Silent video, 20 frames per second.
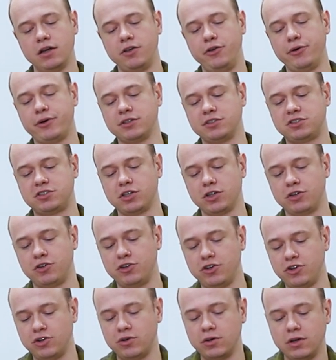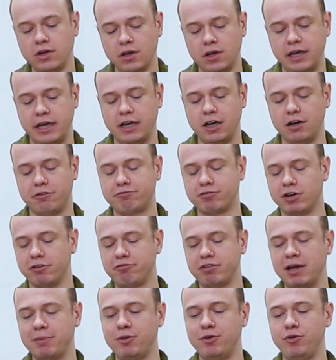You can still do a, uh,
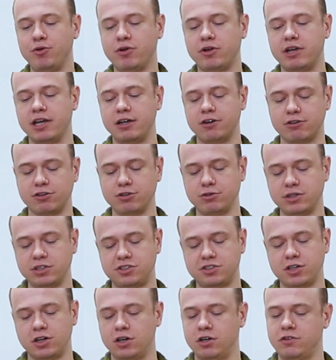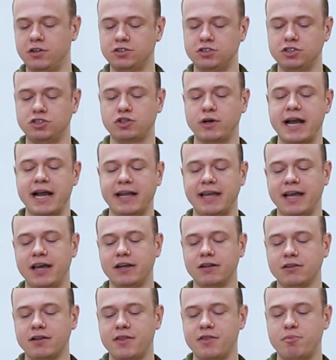front flap. You can do a kangaroo insert. There's a drag
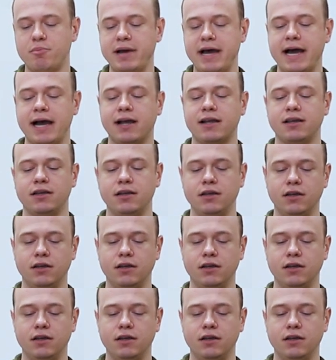handle on the back.